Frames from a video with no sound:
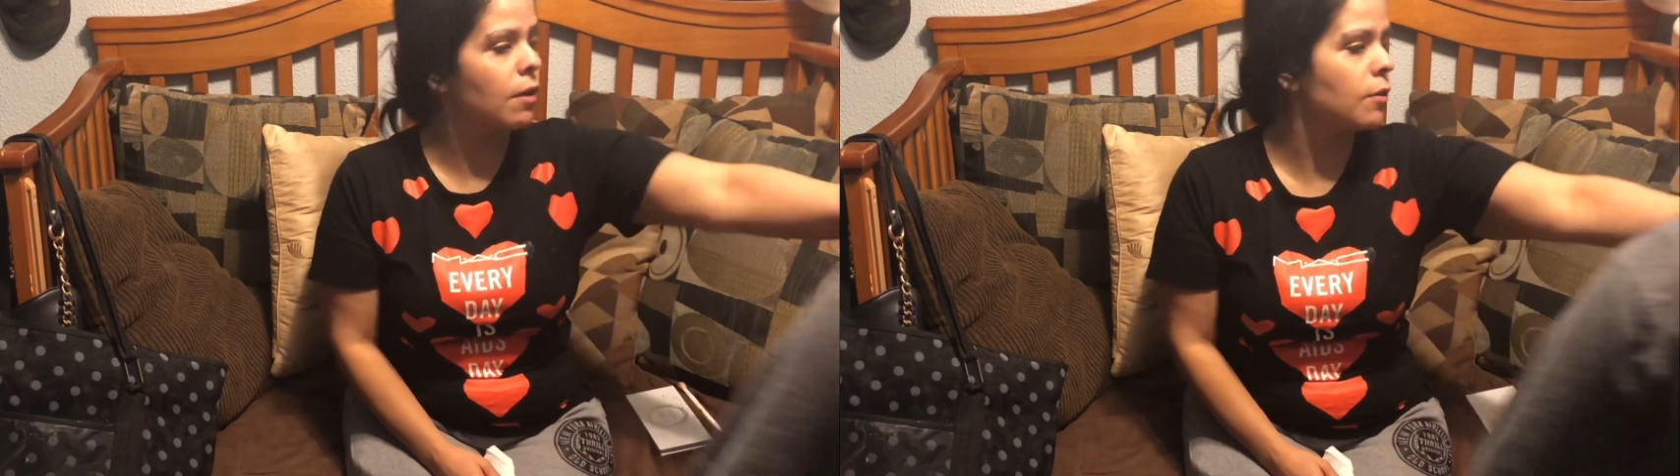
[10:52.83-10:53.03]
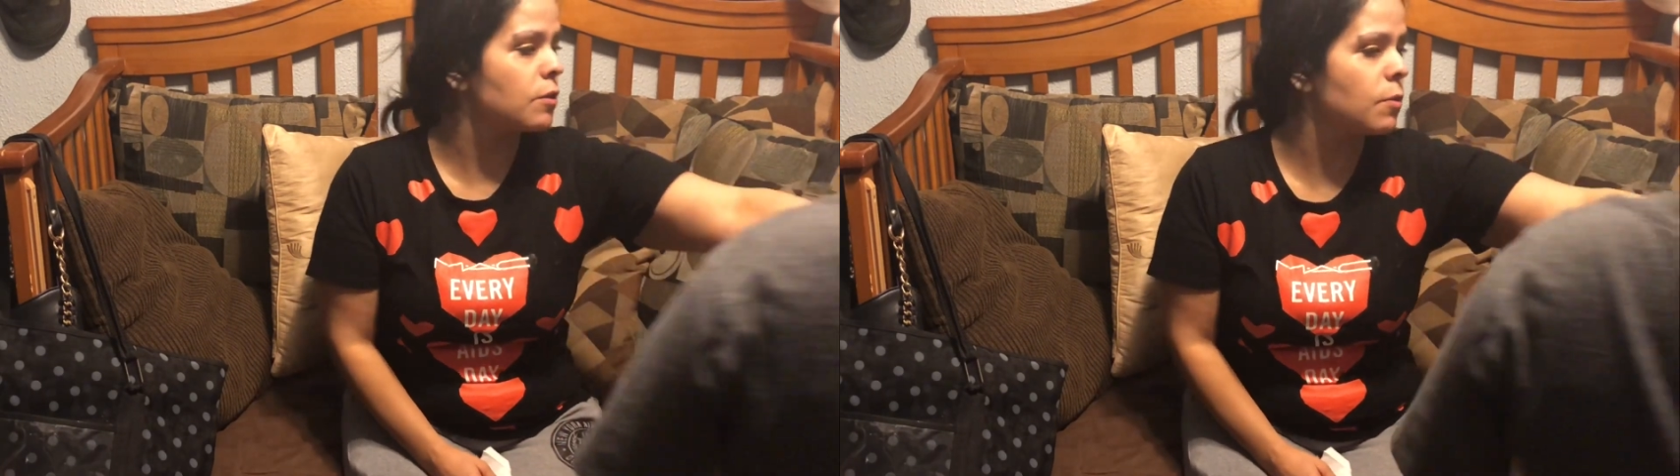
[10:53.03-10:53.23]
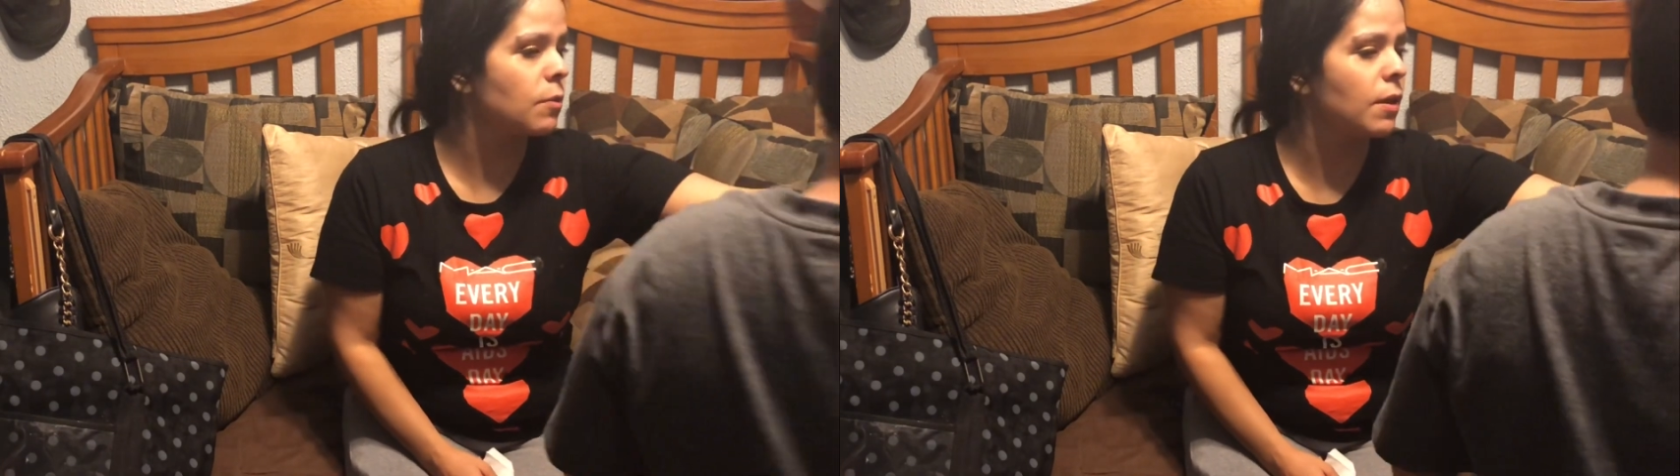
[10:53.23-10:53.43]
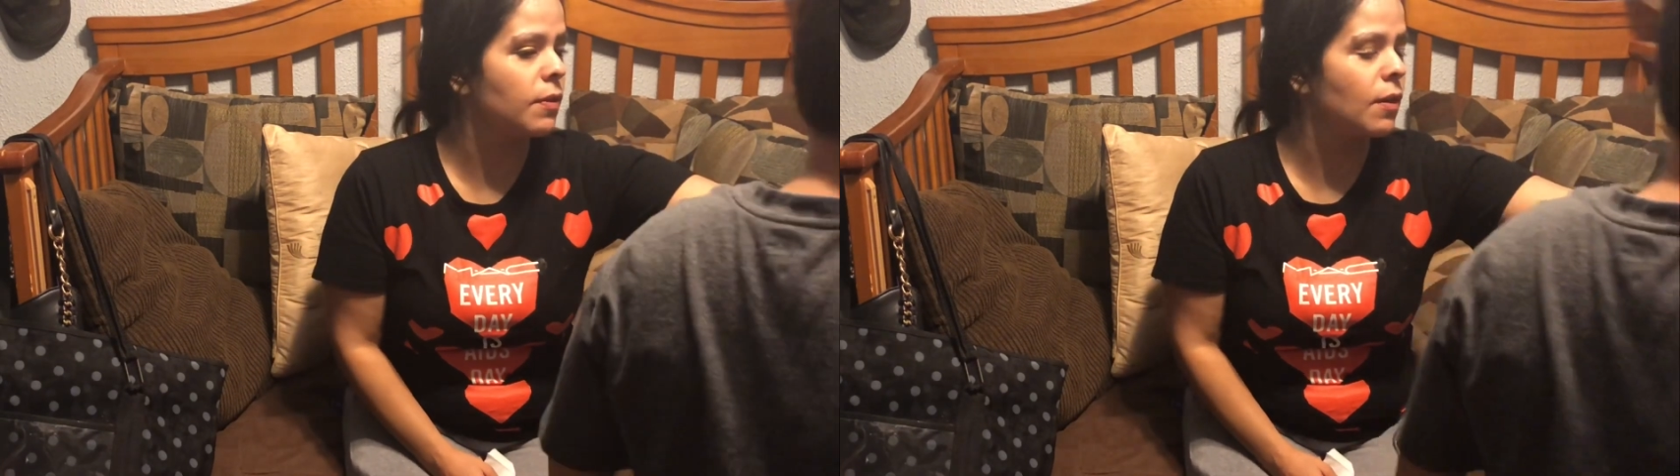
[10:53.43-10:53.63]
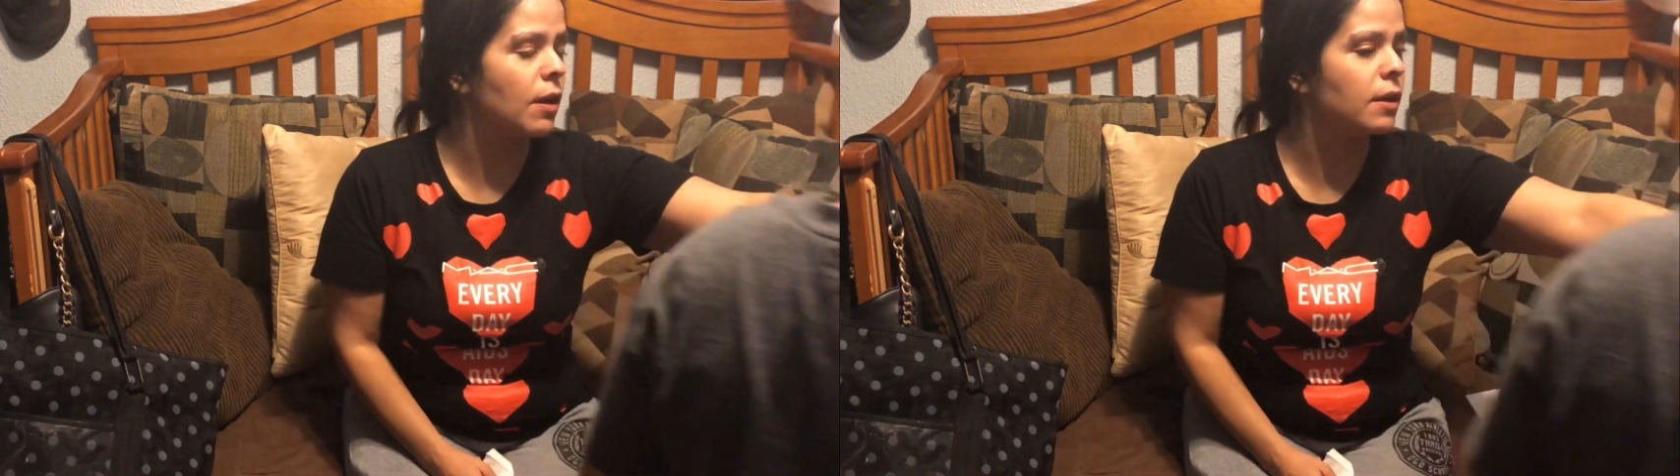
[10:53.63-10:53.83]
There's one right
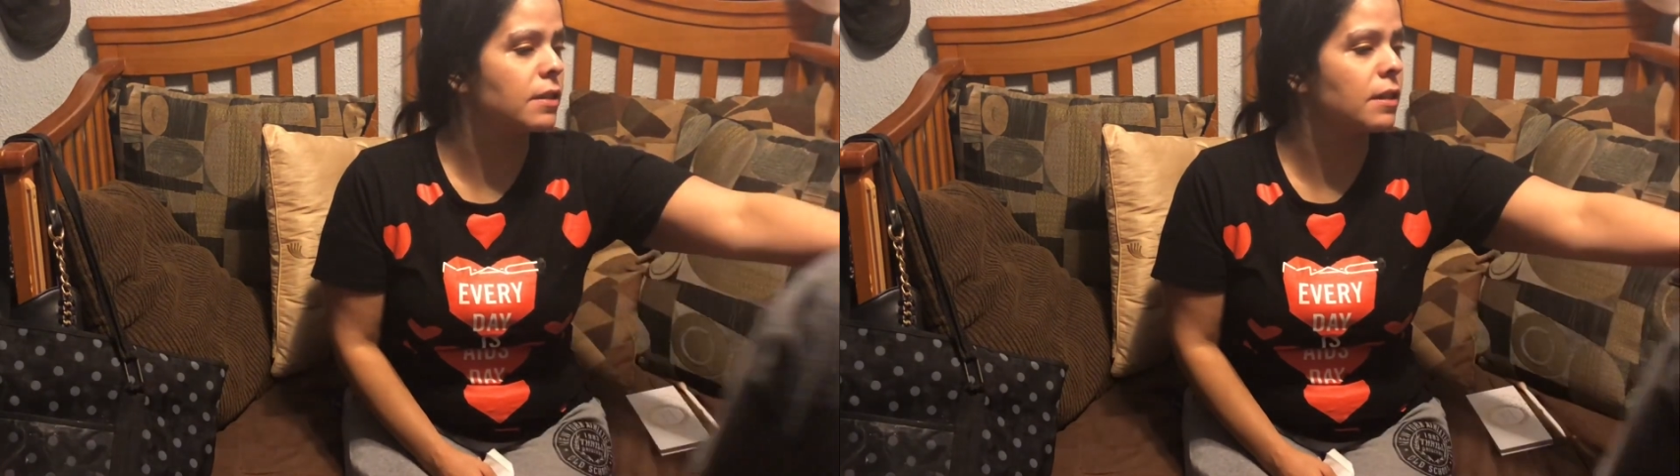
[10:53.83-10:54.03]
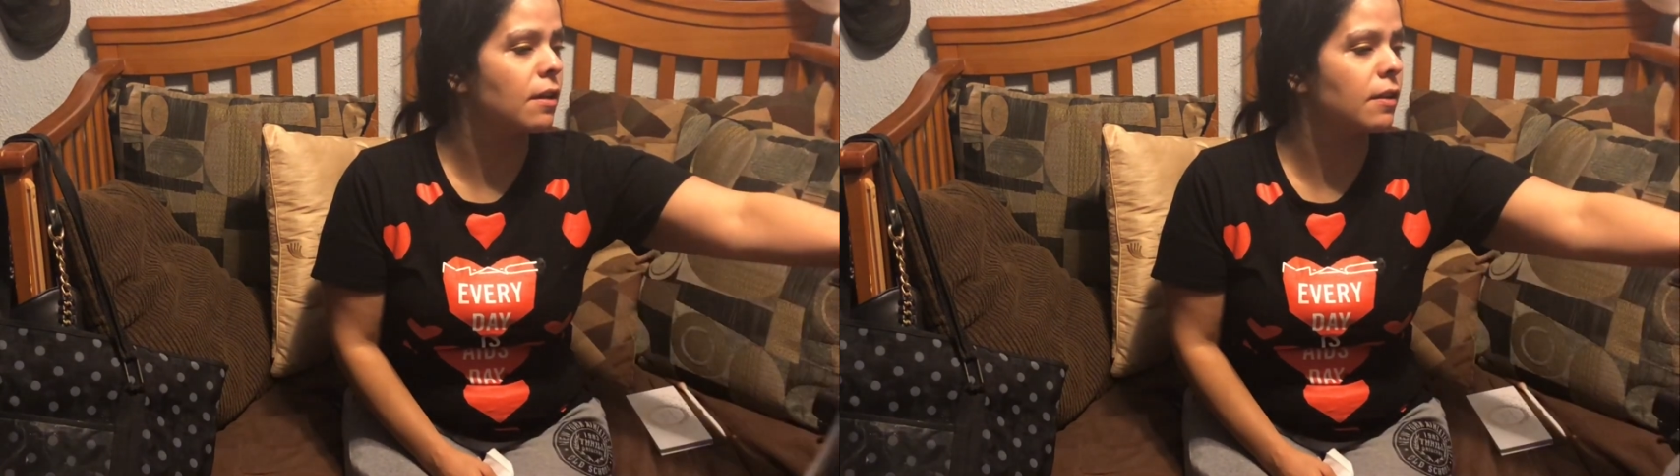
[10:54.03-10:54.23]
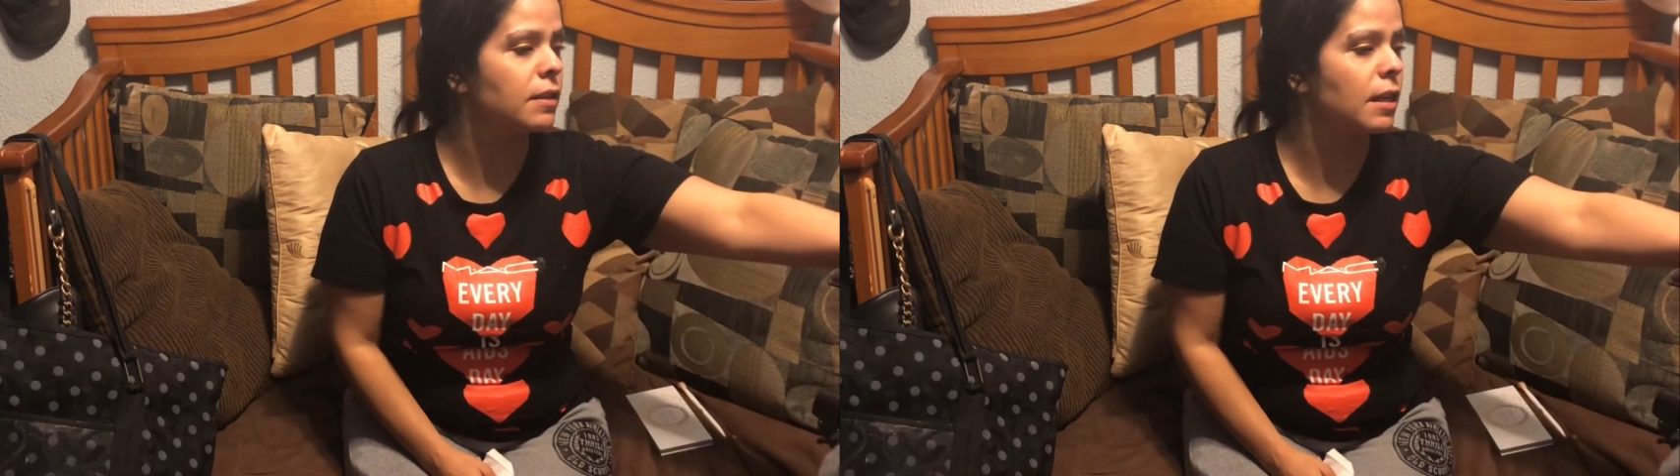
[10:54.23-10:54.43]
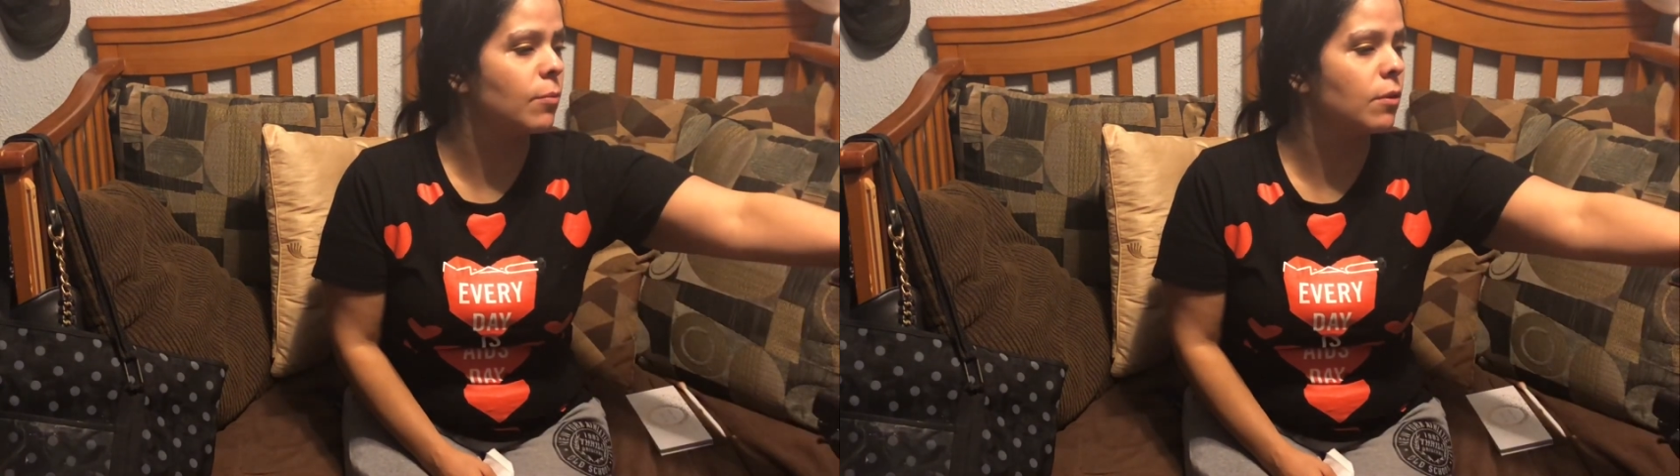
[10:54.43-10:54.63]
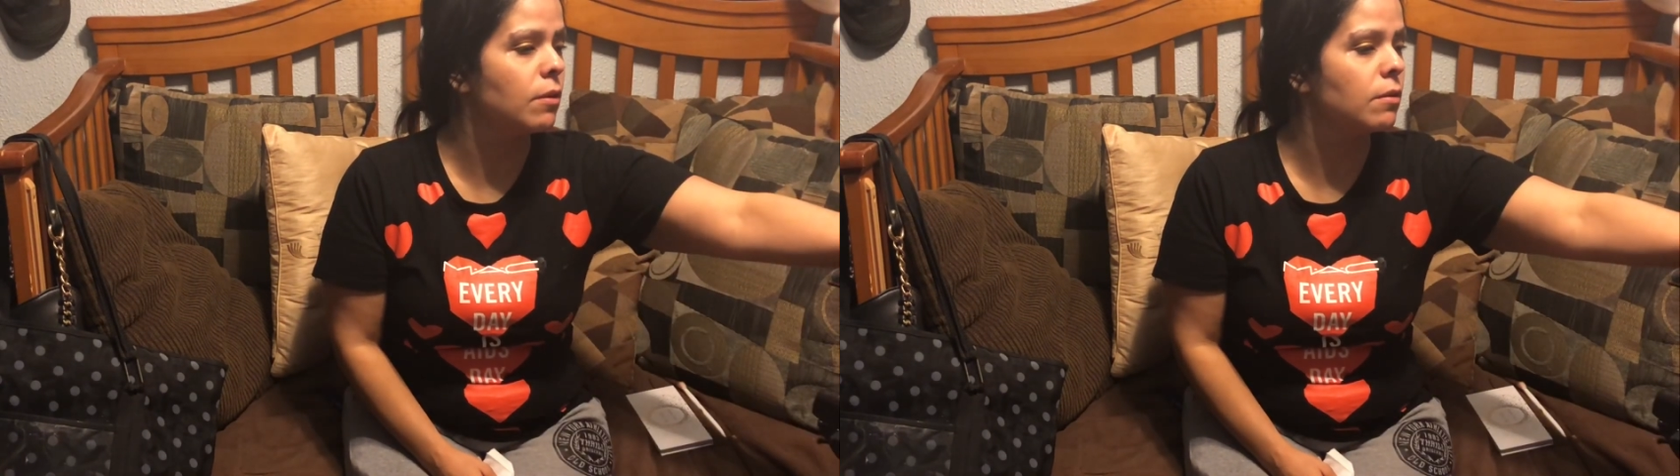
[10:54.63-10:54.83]
there. You can see it on the
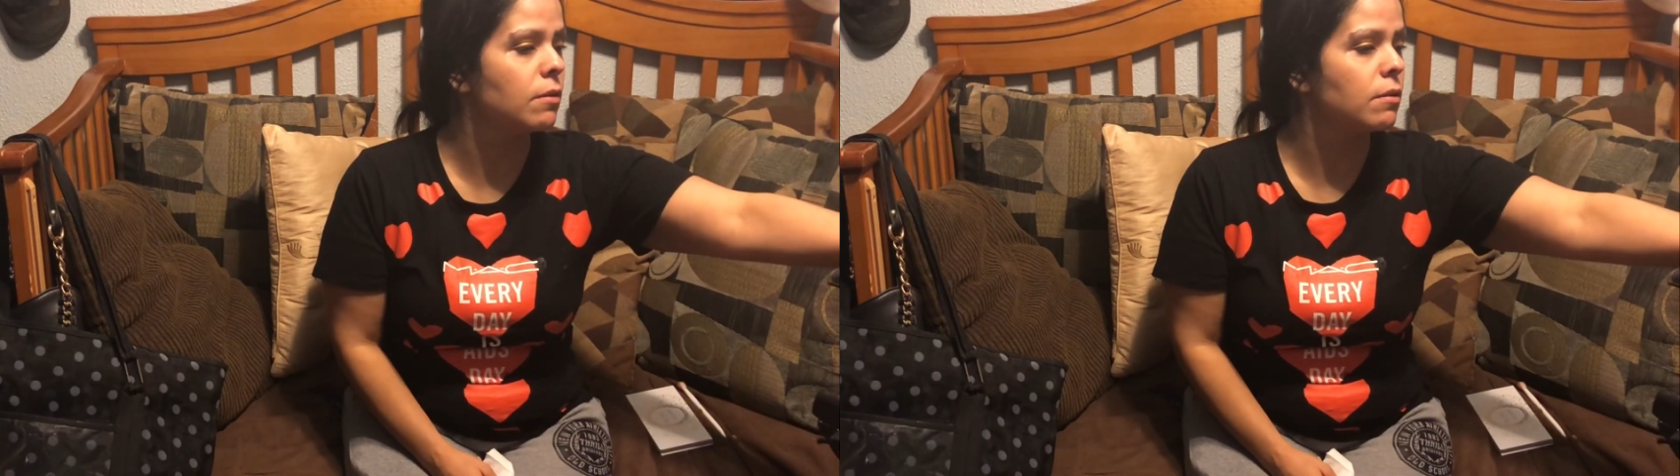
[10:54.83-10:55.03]
table.